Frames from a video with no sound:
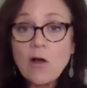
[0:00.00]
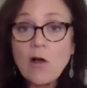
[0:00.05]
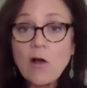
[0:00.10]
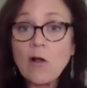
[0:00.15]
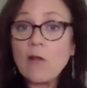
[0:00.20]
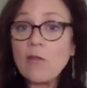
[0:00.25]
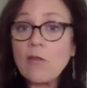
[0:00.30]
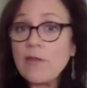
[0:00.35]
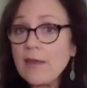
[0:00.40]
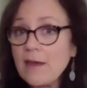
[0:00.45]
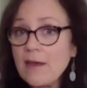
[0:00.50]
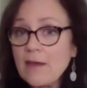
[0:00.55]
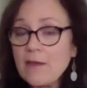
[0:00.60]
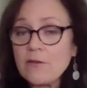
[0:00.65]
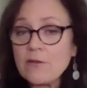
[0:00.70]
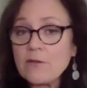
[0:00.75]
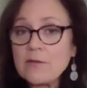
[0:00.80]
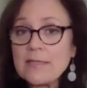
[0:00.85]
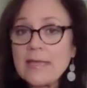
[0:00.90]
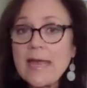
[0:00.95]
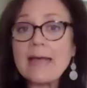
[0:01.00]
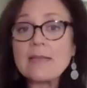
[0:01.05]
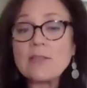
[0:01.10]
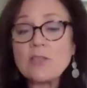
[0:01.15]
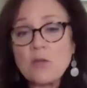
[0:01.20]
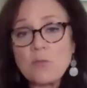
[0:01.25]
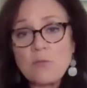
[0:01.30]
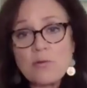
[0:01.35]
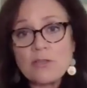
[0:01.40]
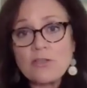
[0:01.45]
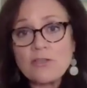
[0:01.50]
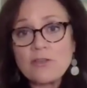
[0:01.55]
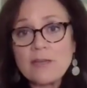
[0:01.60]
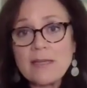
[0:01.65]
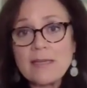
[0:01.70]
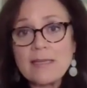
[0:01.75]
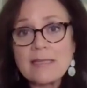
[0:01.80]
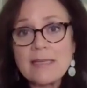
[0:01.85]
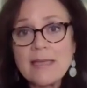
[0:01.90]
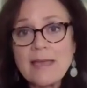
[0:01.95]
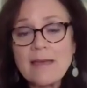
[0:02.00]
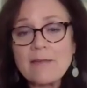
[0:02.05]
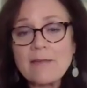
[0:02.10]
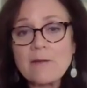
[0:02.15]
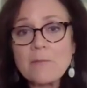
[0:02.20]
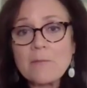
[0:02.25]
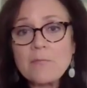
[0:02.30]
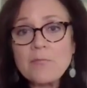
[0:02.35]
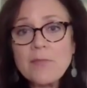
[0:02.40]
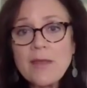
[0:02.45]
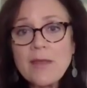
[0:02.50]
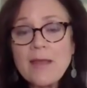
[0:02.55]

all the others as you put your kit together.